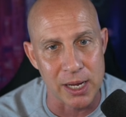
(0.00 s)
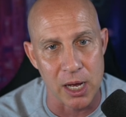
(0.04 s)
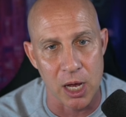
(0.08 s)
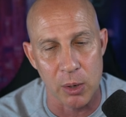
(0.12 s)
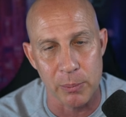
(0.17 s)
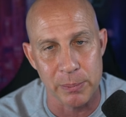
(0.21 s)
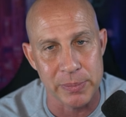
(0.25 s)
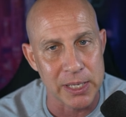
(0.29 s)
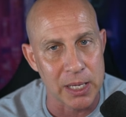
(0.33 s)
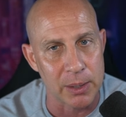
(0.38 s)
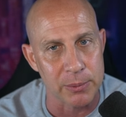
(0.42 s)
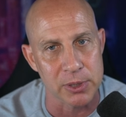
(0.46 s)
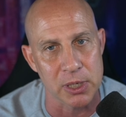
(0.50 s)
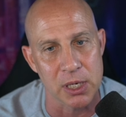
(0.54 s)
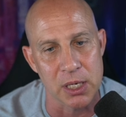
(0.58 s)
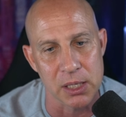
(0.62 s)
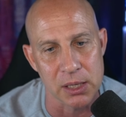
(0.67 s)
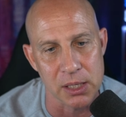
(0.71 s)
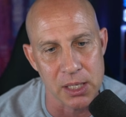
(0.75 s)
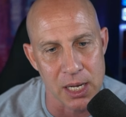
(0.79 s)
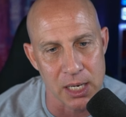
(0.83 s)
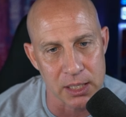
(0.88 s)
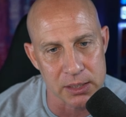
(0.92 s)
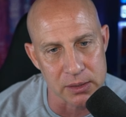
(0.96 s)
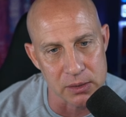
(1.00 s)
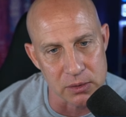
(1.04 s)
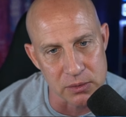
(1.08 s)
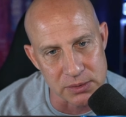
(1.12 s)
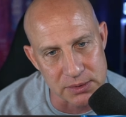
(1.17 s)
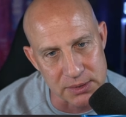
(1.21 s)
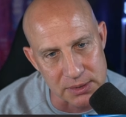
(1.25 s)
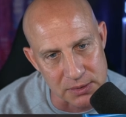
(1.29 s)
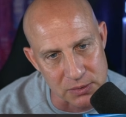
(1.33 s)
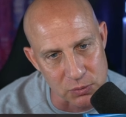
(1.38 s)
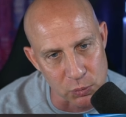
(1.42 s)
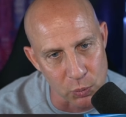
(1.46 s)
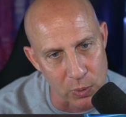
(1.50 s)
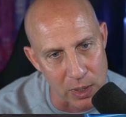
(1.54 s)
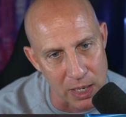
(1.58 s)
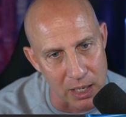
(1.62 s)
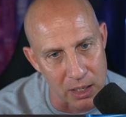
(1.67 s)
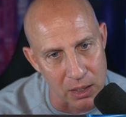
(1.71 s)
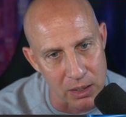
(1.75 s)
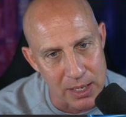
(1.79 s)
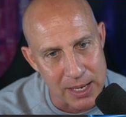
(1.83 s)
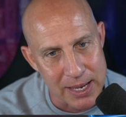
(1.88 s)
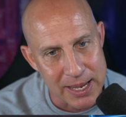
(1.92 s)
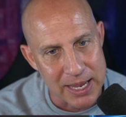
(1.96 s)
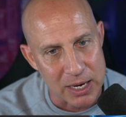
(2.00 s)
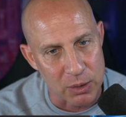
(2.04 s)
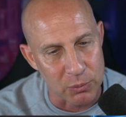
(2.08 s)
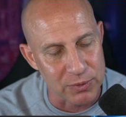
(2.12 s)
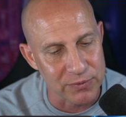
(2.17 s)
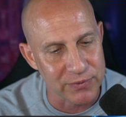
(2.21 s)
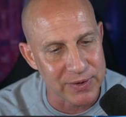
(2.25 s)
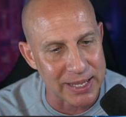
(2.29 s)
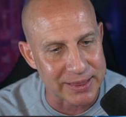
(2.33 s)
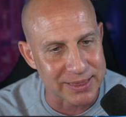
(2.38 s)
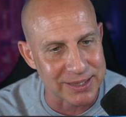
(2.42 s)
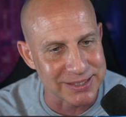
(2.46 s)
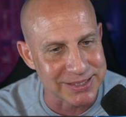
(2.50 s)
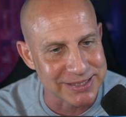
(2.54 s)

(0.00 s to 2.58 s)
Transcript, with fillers: I'll be able to unlock those as well. And we've got the